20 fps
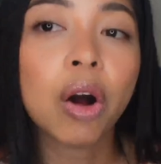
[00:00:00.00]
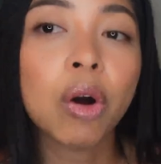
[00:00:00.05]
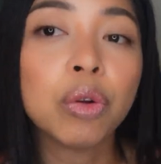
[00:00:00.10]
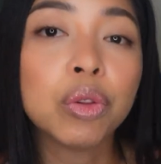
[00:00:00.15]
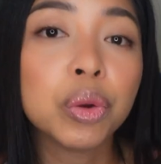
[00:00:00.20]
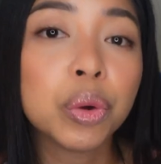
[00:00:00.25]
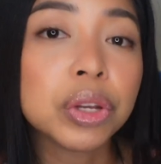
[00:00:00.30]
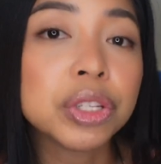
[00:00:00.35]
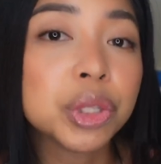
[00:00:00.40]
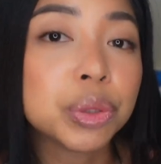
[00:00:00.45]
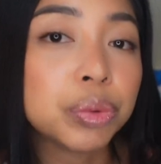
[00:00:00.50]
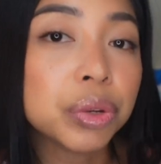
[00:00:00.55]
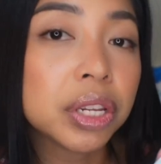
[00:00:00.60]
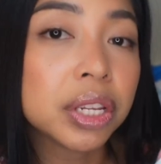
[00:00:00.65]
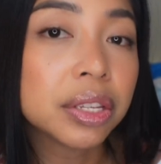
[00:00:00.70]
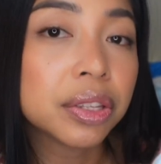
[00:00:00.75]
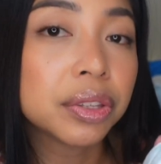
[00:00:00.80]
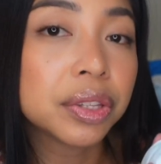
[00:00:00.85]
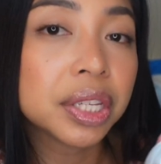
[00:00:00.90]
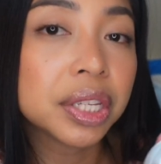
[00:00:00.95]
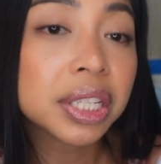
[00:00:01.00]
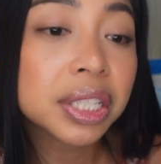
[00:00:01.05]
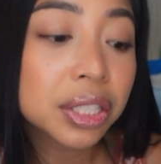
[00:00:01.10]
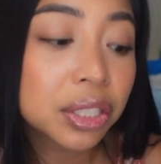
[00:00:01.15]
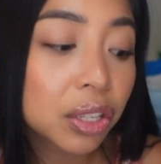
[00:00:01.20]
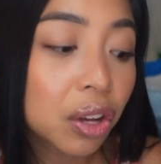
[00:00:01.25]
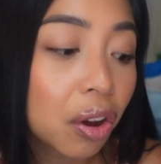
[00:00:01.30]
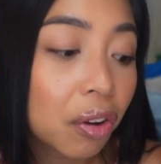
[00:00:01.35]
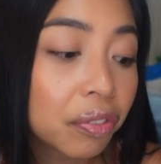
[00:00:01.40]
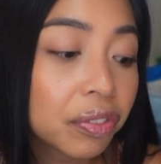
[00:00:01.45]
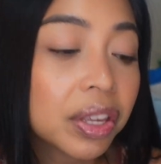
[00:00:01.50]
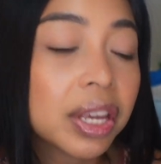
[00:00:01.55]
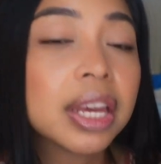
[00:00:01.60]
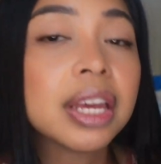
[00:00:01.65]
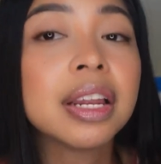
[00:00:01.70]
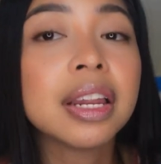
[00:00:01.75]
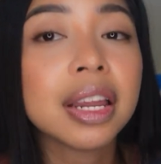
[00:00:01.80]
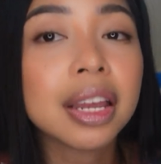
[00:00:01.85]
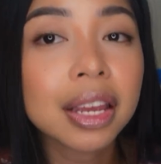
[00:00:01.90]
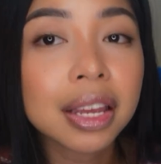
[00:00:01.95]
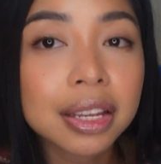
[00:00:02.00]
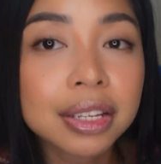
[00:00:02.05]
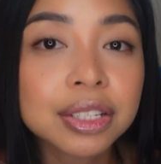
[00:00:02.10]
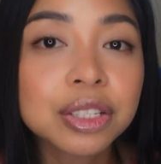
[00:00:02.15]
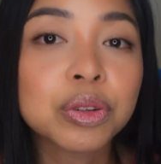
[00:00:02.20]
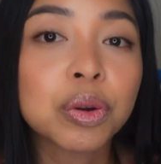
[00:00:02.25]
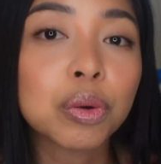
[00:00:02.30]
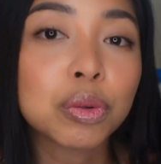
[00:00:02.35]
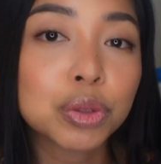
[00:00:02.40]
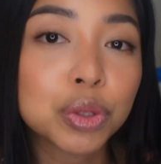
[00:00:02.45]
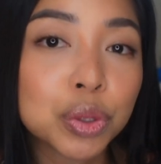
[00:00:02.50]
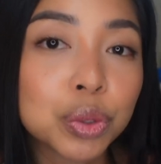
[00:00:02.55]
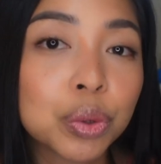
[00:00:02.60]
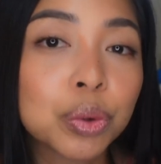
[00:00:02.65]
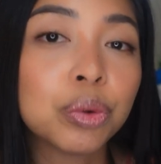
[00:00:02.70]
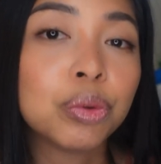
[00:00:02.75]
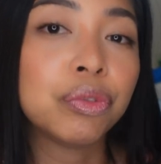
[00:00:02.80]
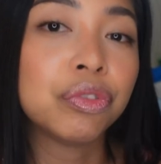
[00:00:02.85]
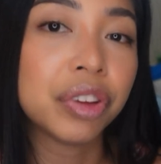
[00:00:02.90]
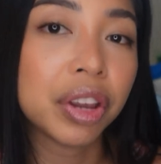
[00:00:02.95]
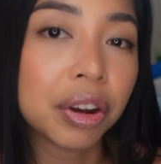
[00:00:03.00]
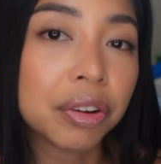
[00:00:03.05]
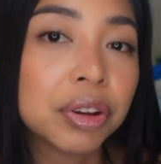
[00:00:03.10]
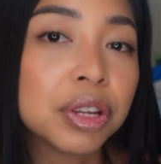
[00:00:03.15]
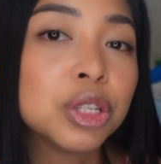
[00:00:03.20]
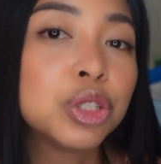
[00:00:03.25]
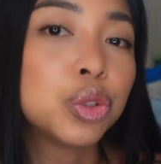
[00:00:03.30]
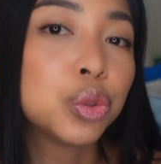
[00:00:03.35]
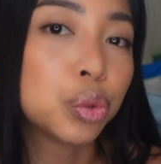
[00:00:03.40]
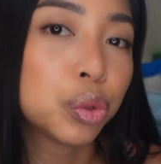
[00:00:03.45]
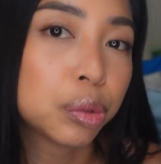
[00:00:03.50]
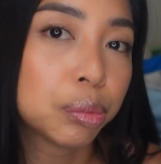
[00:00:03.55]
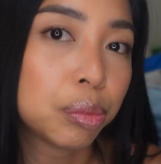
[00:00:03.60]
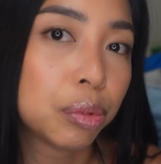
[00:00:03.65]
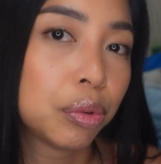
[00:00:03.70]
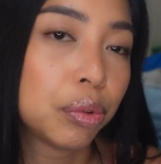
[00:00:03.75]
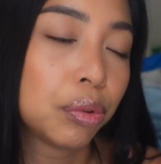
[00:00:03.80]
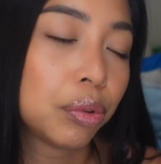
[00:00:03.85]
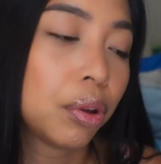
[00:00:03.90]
Although it's really this soft, it is also very durable.